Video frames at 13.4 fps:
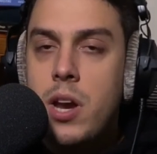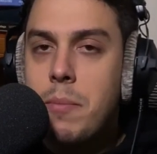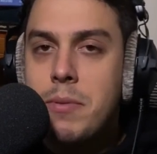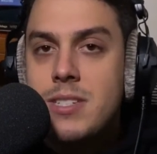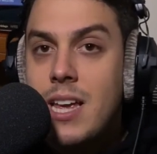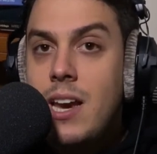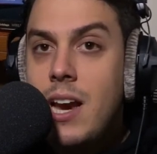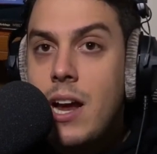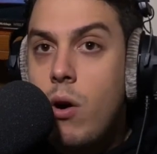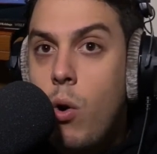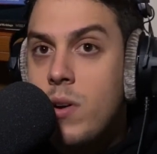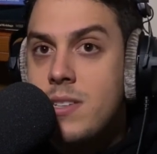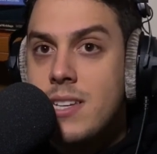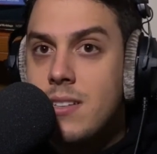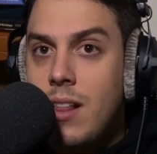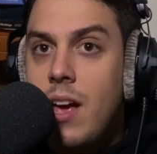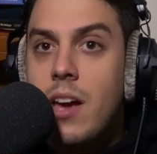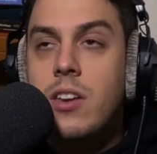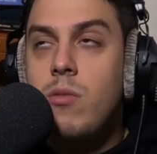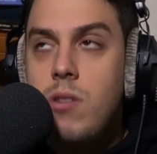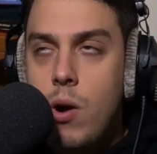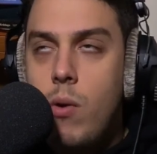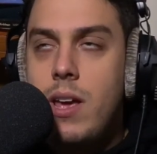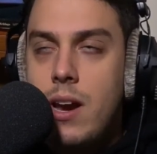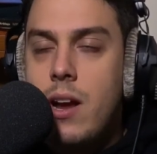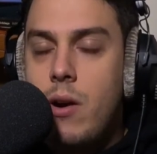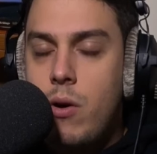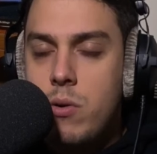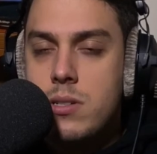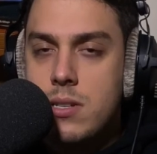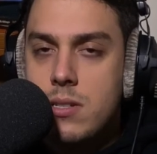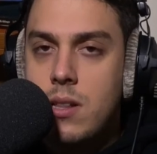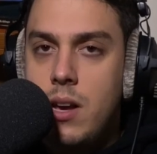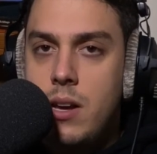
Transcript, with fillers: because In-N-Out always has a line. You know In-N-Out always has a line.